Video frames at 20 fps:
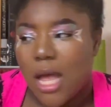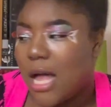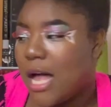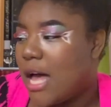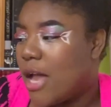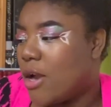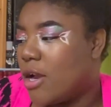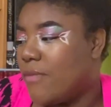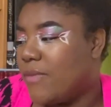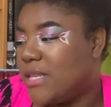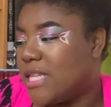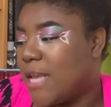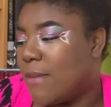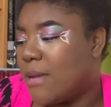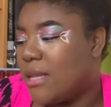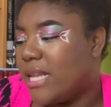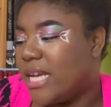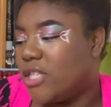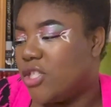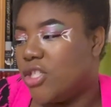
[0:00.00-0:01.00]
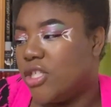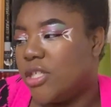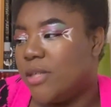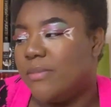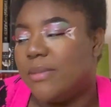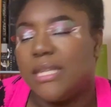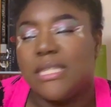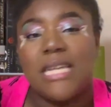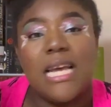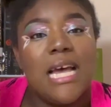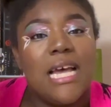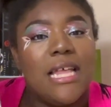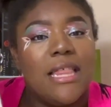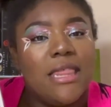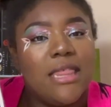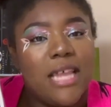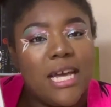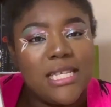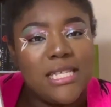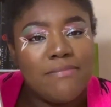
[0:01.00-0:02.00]
I don't know if this came out last year, but
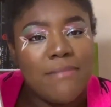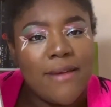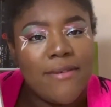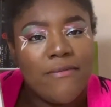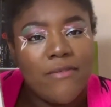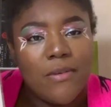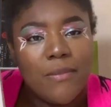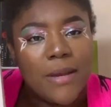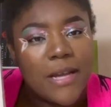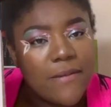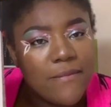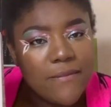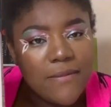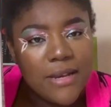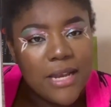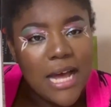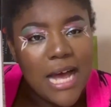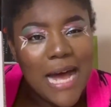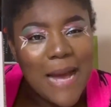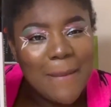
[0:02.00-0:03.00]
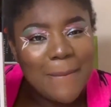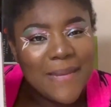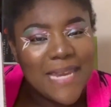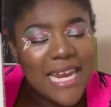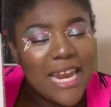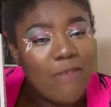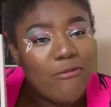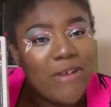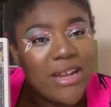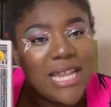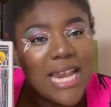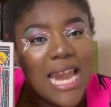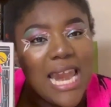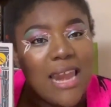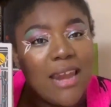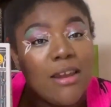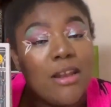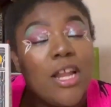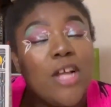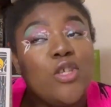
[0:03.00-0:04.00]
thus my favorite book that I read.
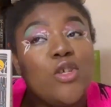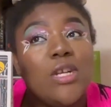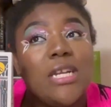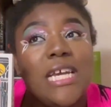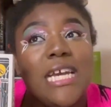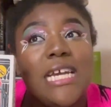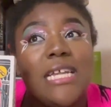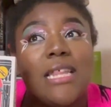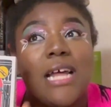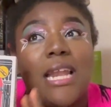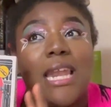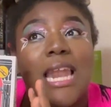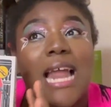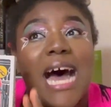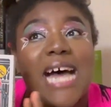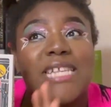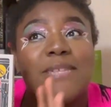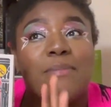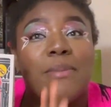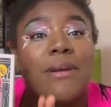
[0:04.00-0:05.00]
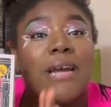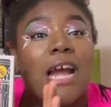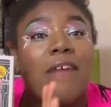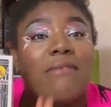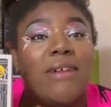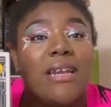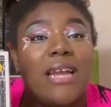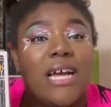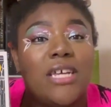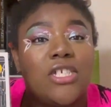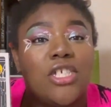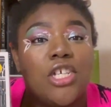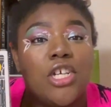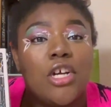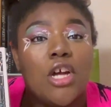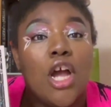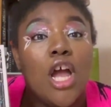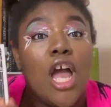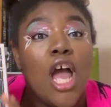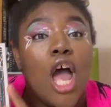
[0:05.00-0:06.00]
Literally the last book I read last
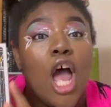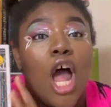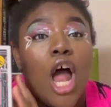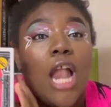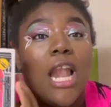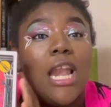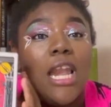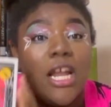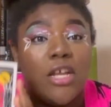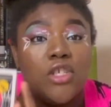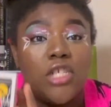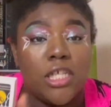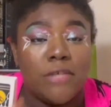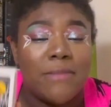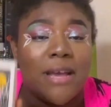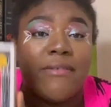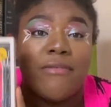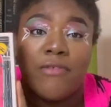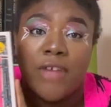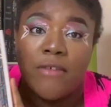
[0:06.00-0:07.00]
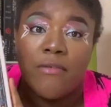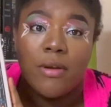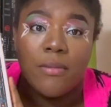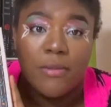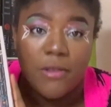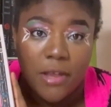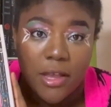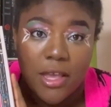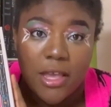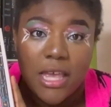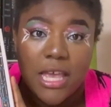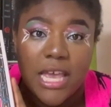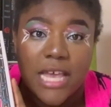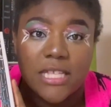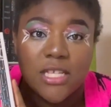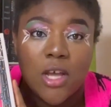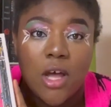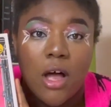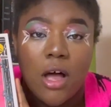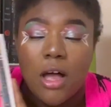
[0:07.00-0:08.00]
year, literally my favorite book.
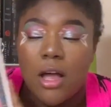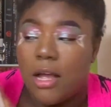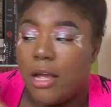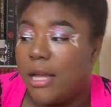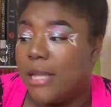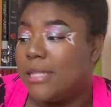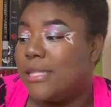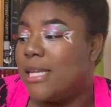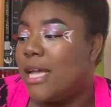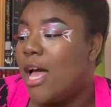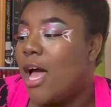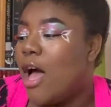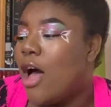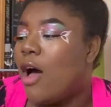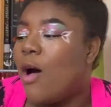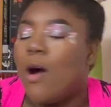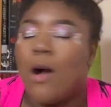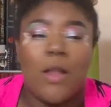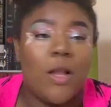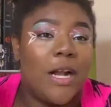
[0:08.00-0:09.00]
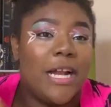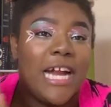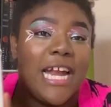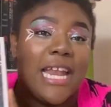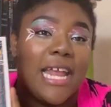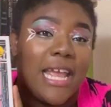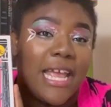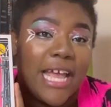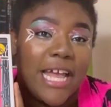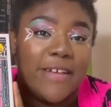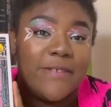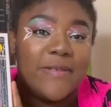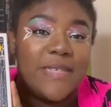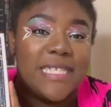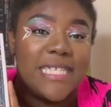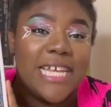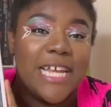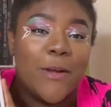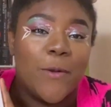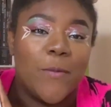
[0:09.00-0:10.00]
It's called All Our Hidden
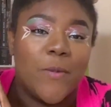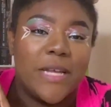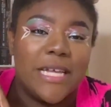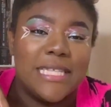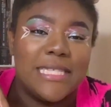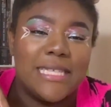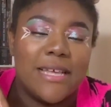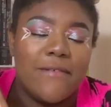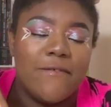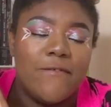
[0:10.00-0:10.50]
Gifts. It was